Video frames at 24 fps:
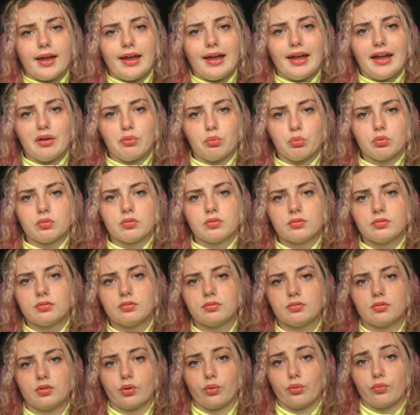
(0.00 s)
out
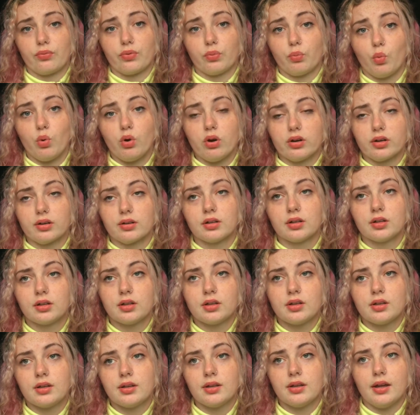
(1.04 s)
of the water,
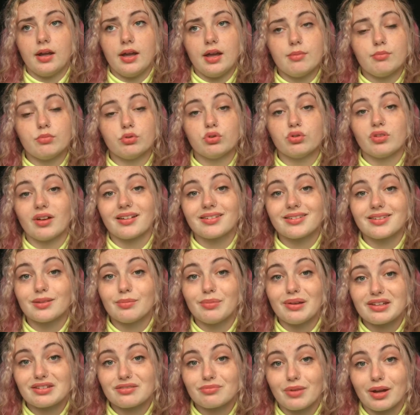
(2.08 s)
and do that to the
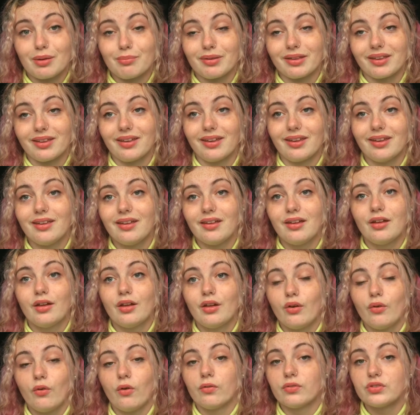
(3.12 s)
best of my ability.
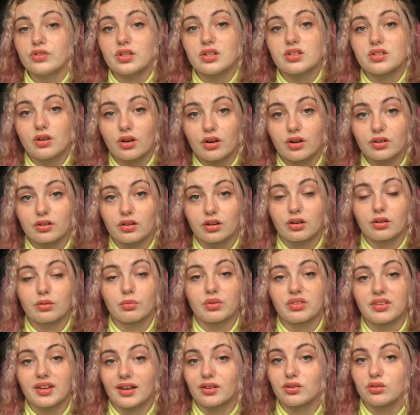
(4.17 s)
Obviously it's harder
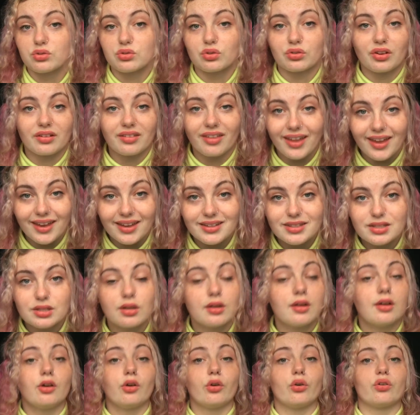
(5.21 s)
with tattoos on your legs
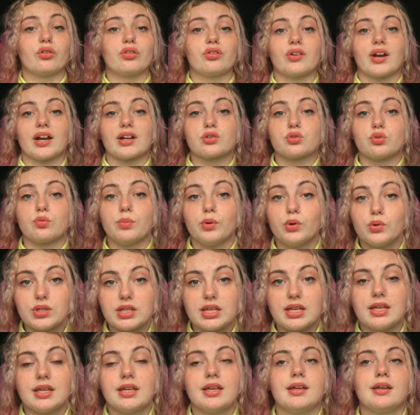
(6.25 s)
or on your actual
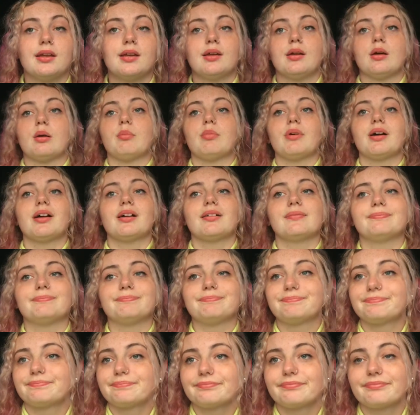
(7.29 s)
body, but
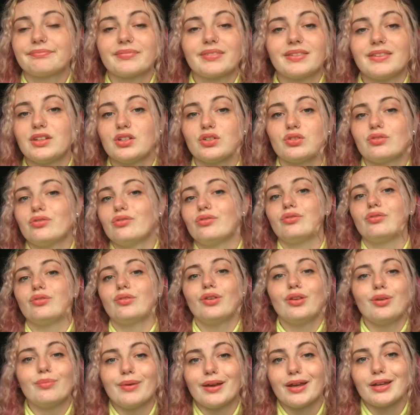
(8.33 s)
just do
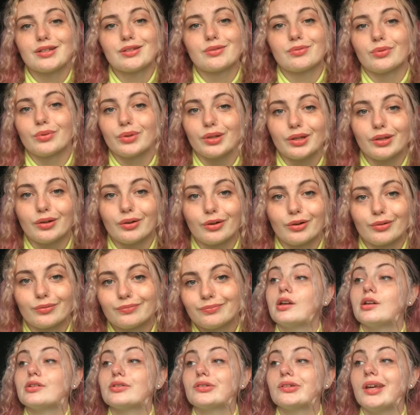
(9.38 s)
your best with what you got.
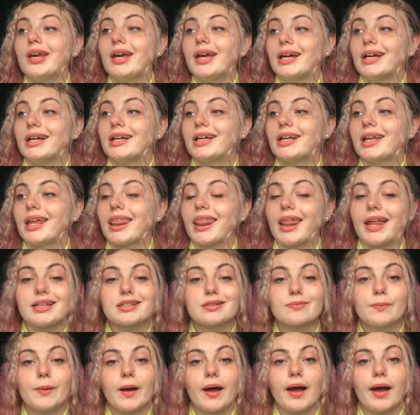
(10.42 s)
So yeah,
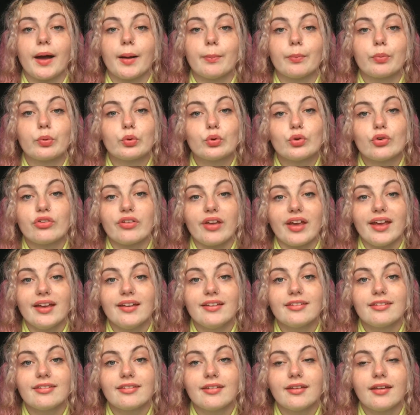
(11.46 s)
that's my
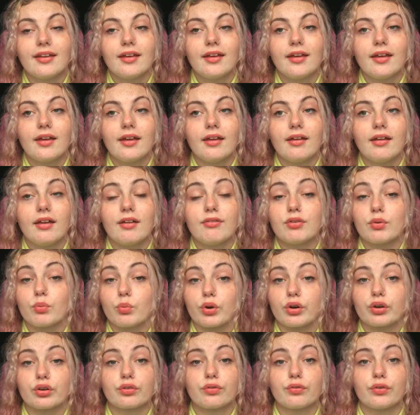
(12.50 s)
process. If it
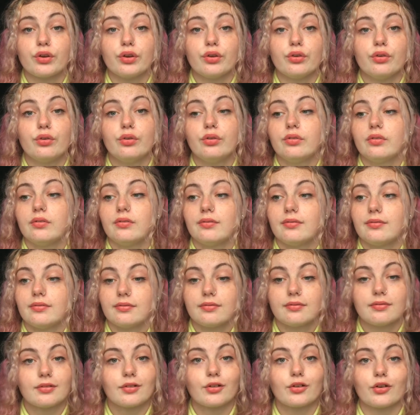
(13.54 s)
works for you,
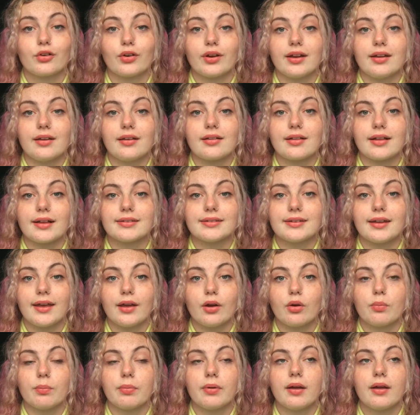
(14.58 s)
great, glad to
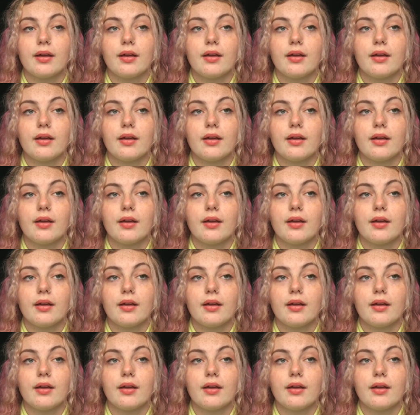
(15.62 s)
help.